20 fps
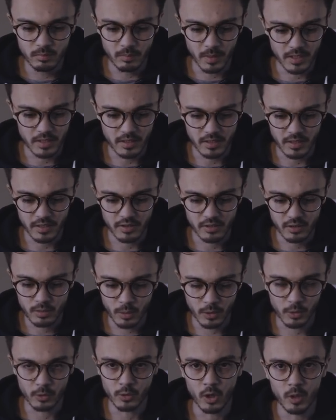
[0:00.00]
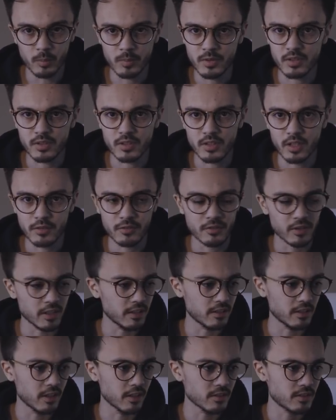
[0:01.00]
basically twiddle knobs and stuff, and
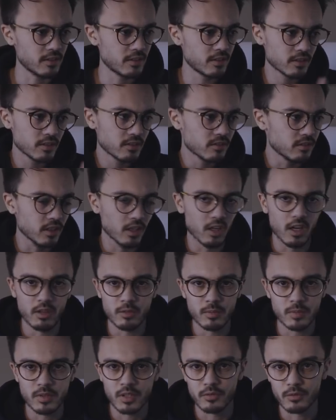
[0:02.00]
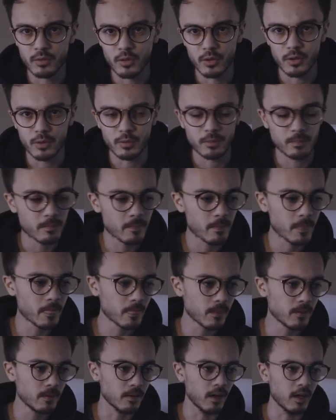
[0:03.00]
it does the Lightroom stuff for you,
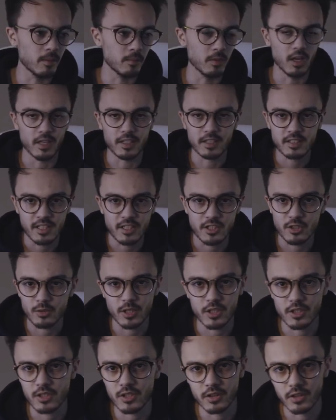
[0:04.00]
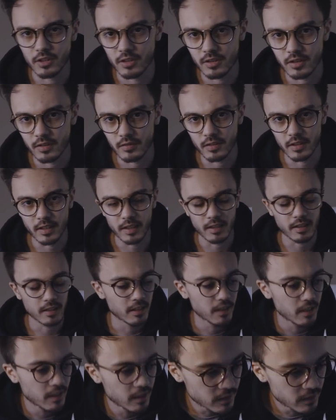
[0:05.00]
like saturation and stuff like that.